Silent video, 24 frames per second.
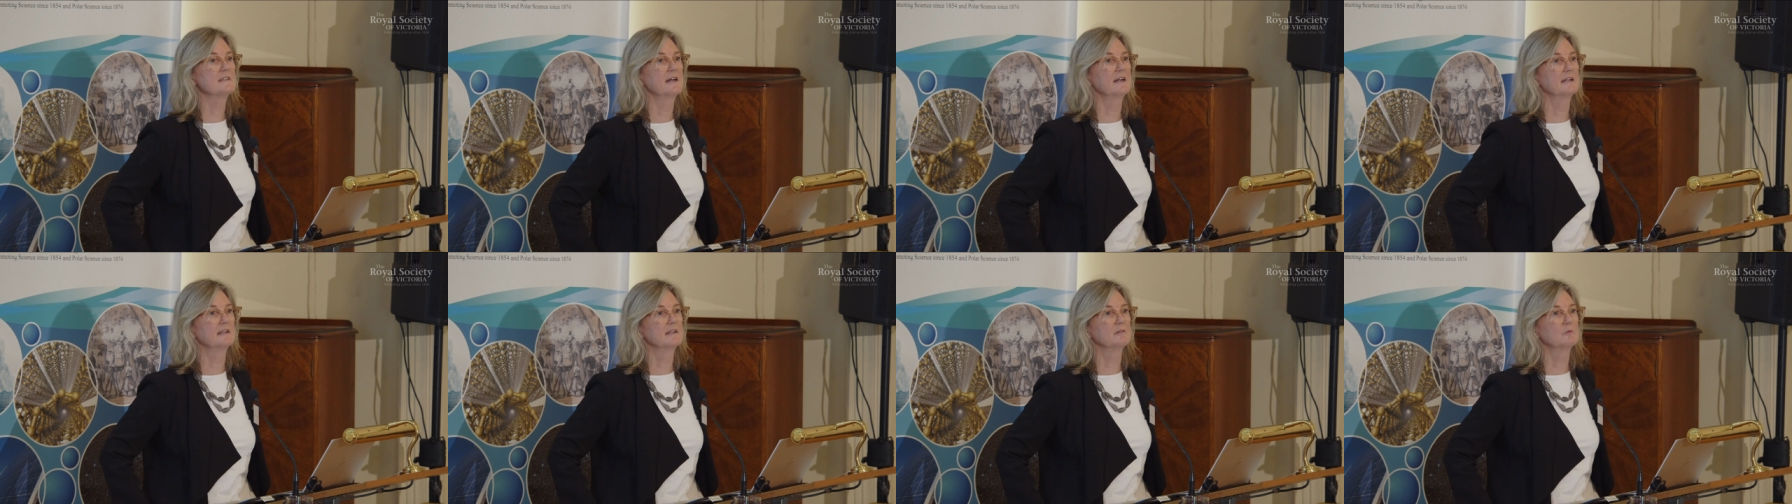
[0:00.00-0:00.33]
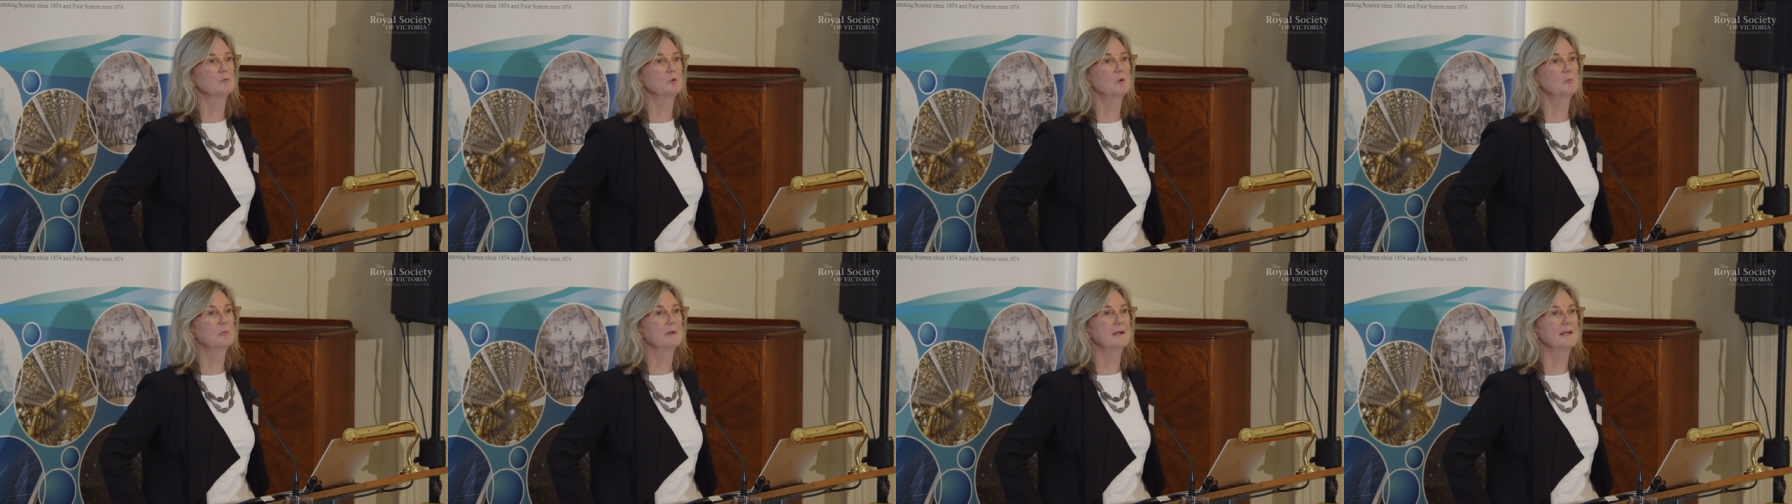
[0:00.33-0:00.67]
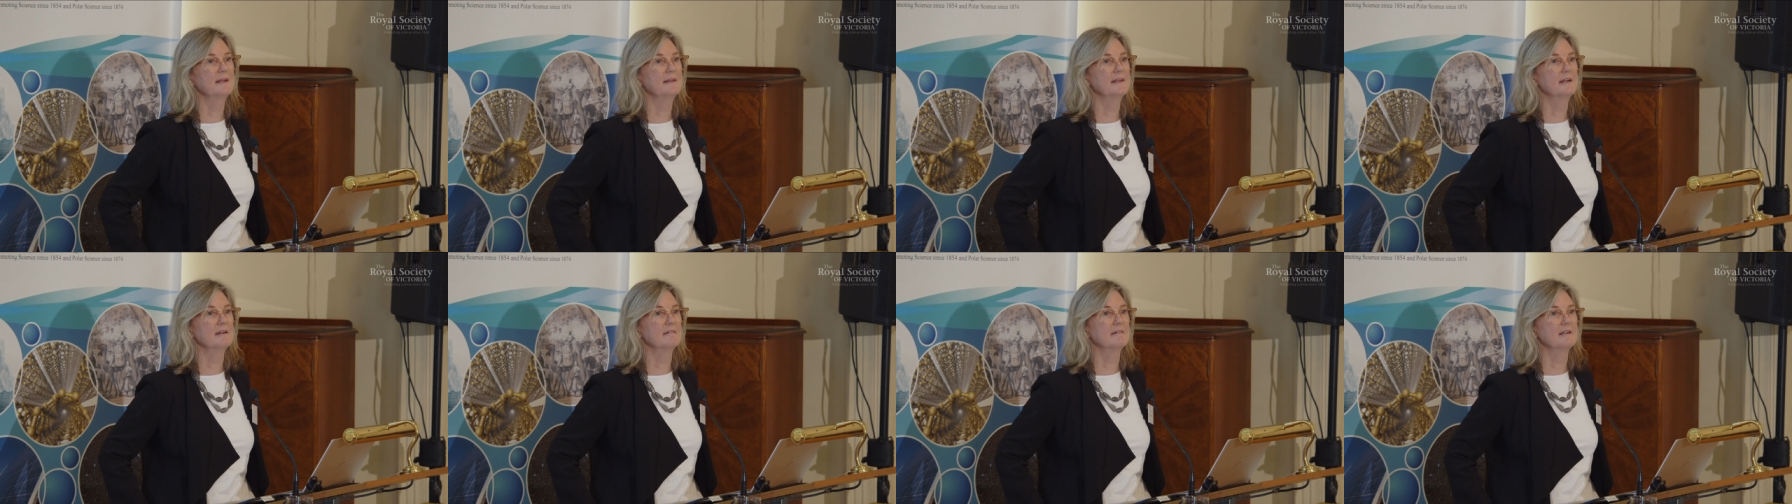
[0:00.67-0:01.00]
that will
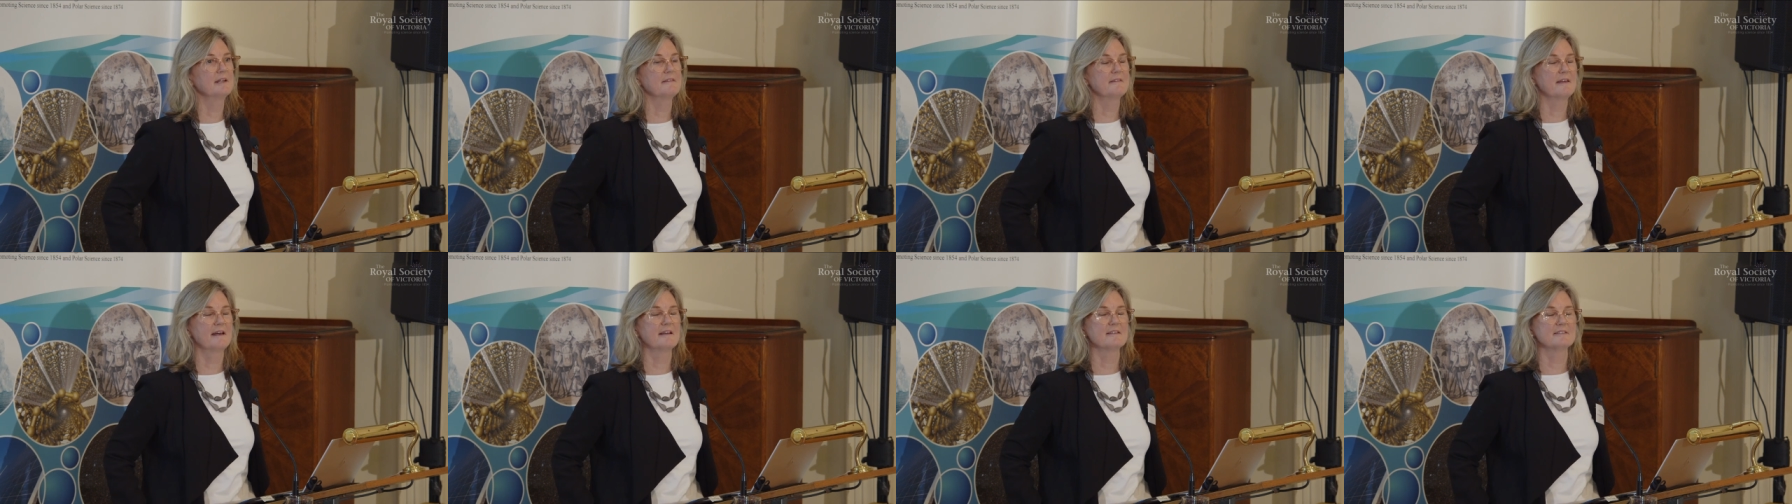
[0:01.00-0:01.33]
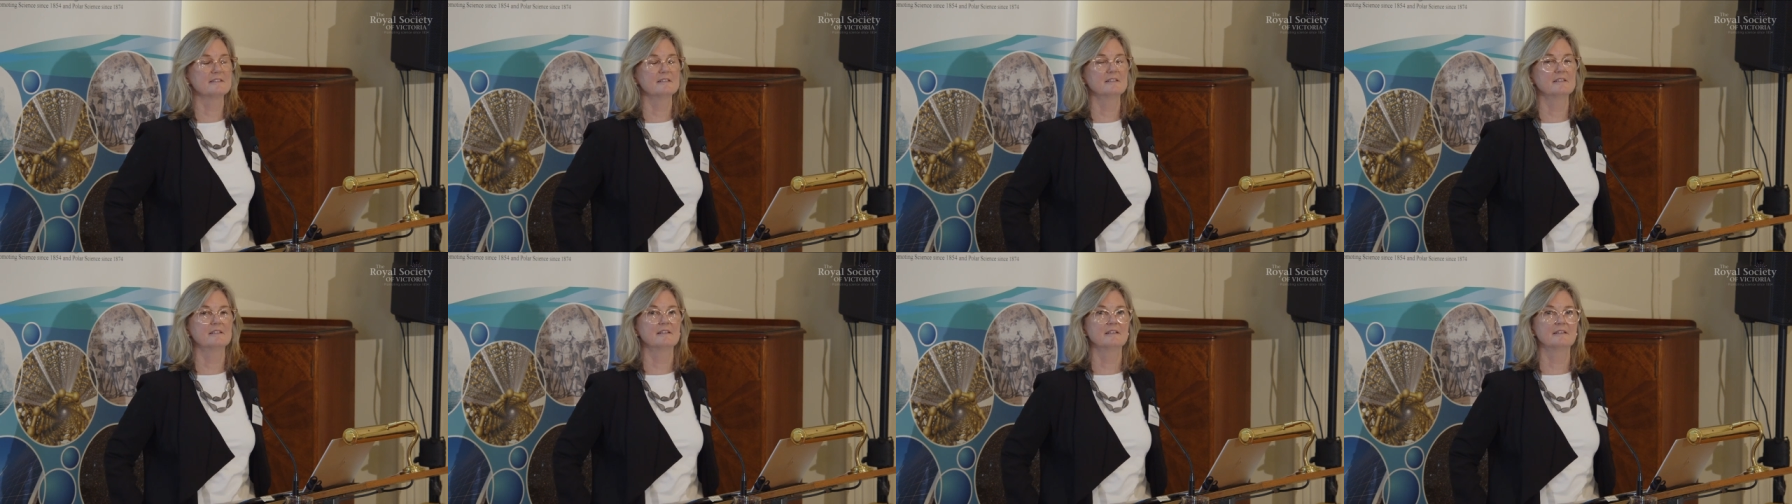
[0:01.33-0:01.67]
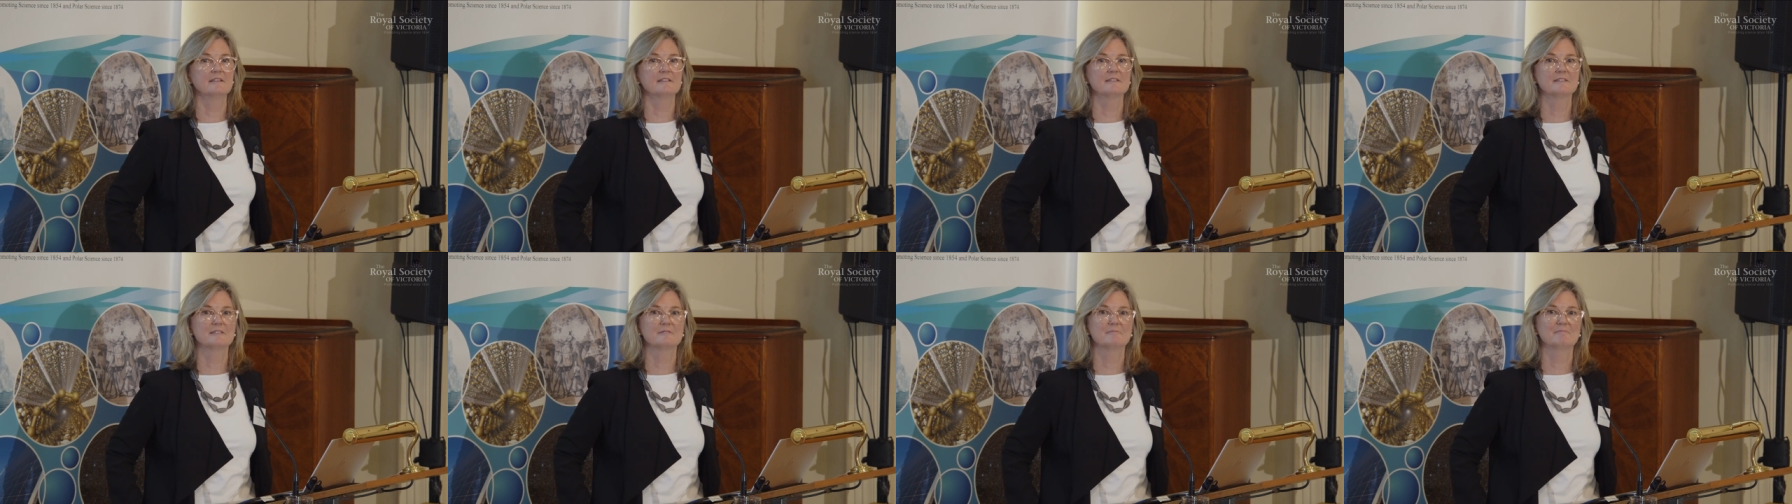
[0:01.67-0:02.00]
be there in 1,000
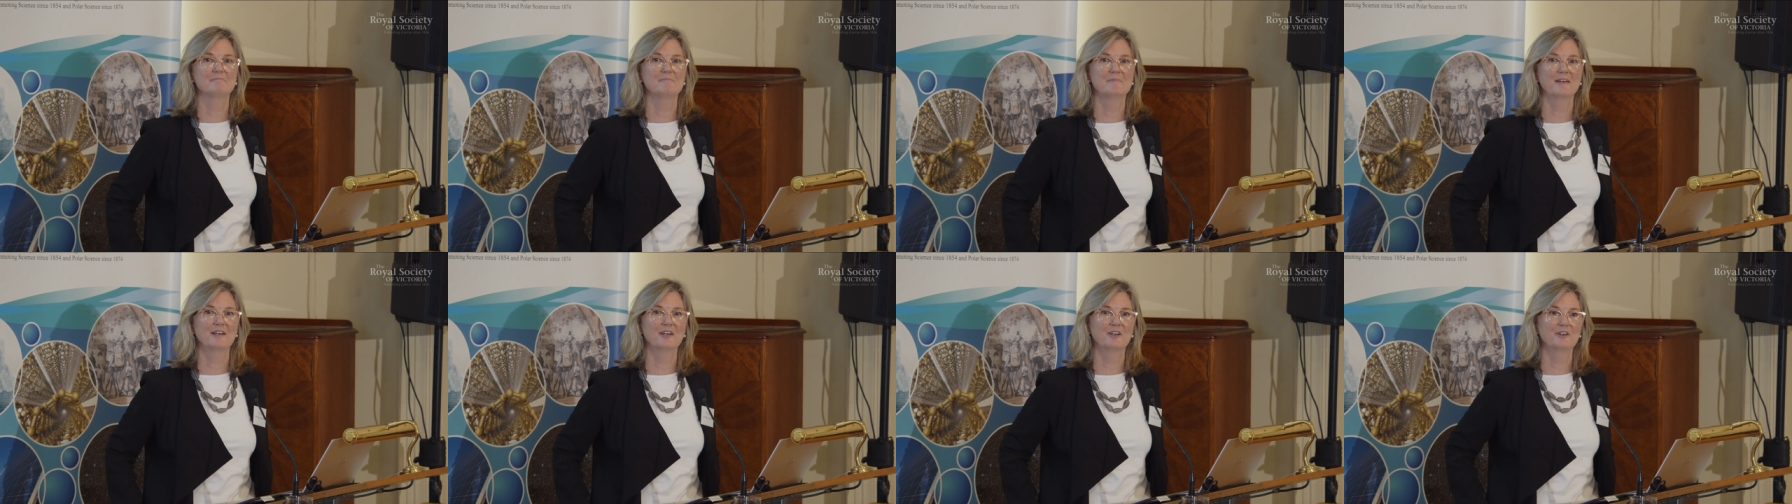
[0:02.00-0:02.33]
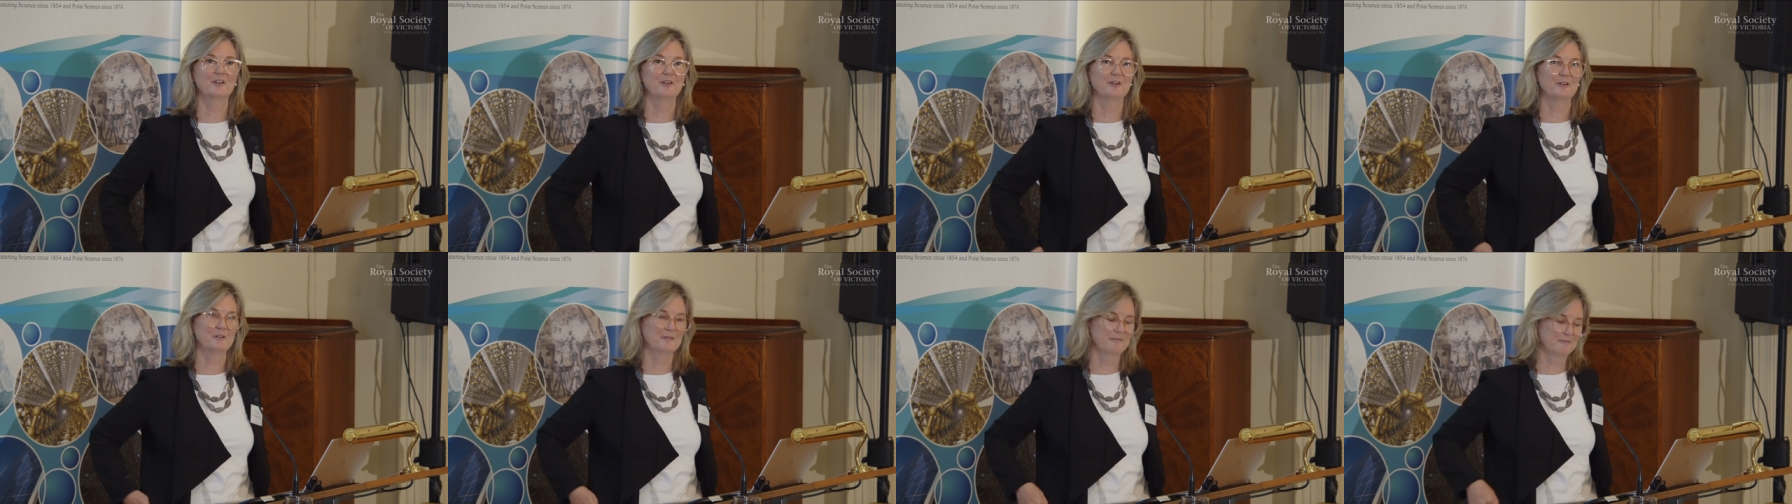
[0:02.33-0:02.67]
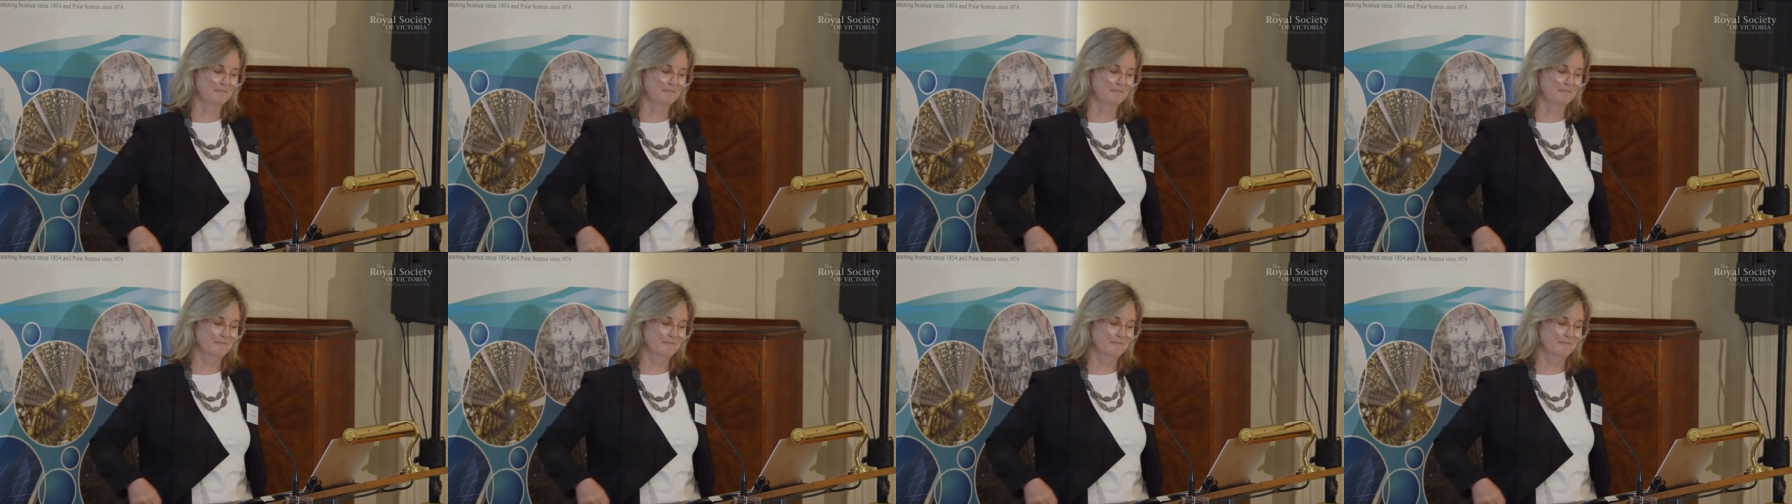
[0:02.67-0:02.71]
years? Thank you.